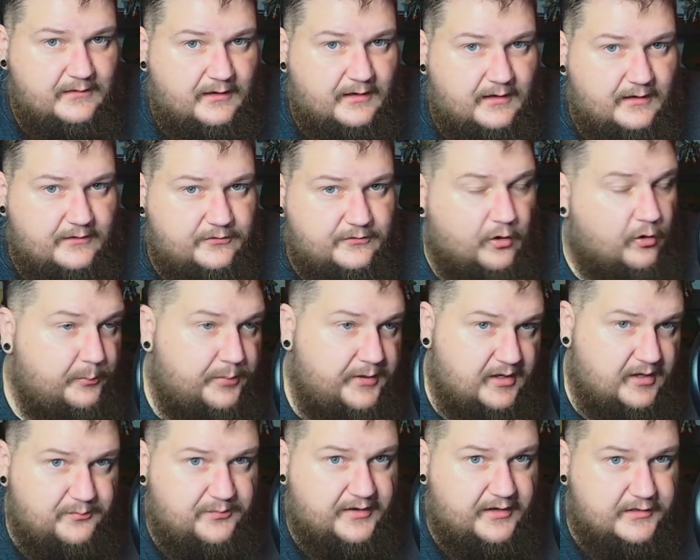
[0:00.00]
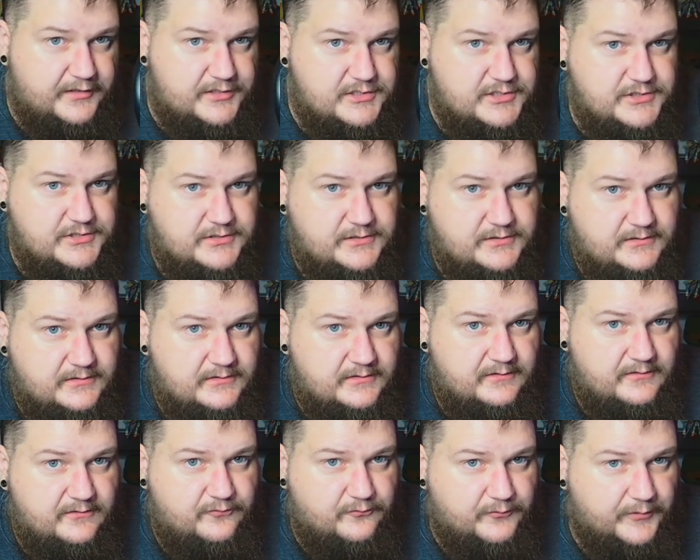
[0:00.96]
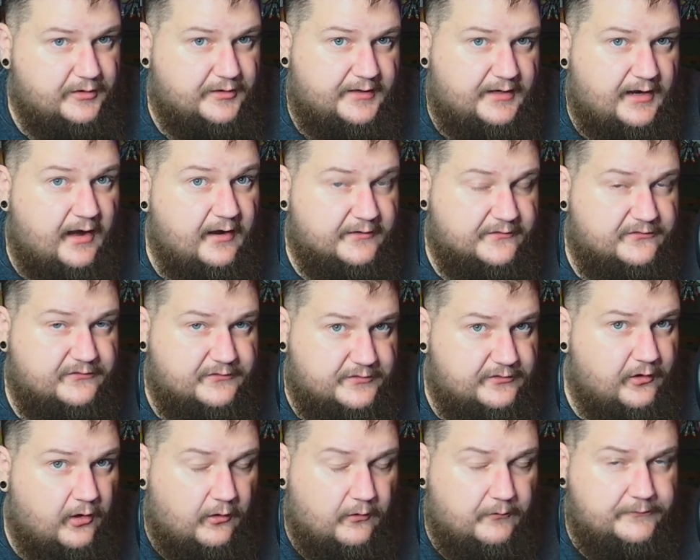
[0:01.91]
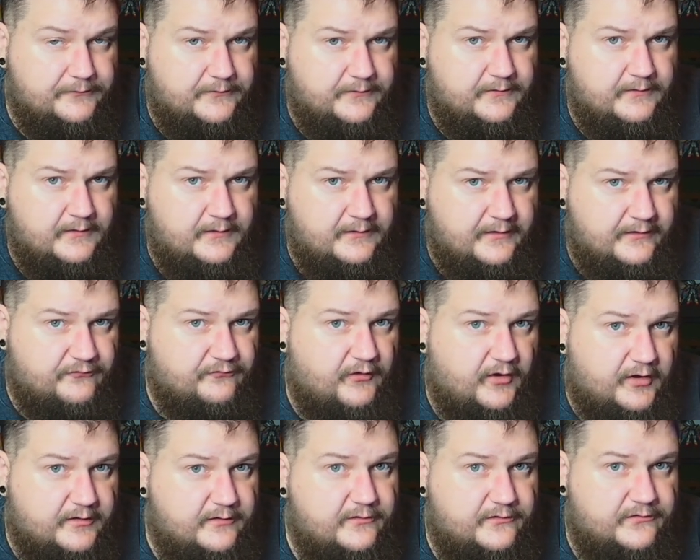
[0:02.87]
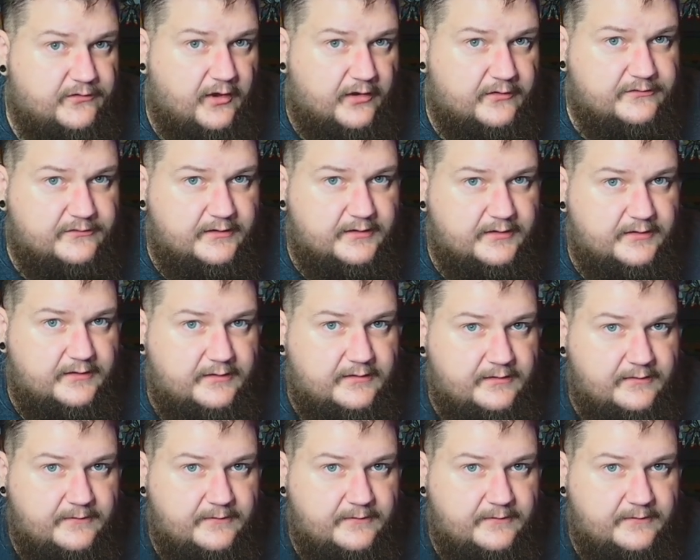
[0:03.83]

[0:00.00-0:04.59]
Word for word: Uh, don't be a bitch. Really, honestly, don't. It's fucking disgusting.